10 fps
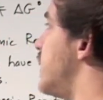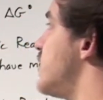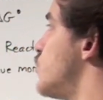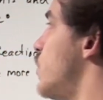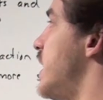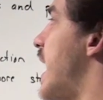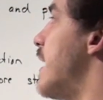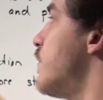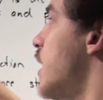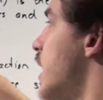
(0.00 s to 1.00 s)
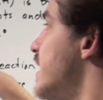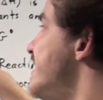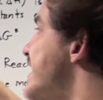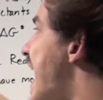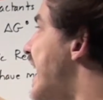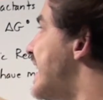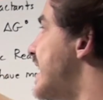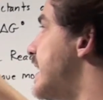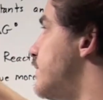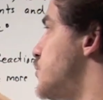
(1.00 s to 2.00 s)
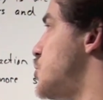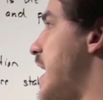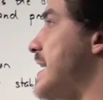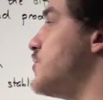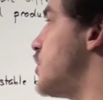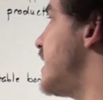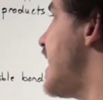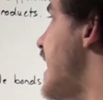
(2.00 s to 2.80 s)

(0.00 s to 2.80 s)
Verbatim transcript: means we have negative change in